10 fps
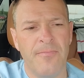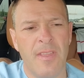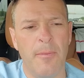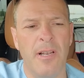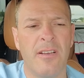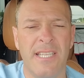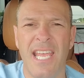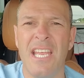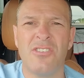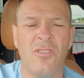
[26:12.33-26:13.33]
Then we look at
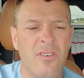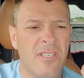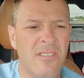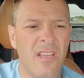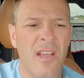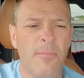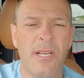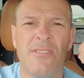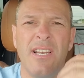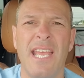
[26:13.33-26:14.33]
the age horses.
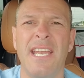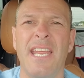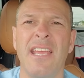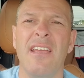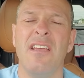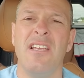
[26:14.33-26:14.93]
Brace for Landing,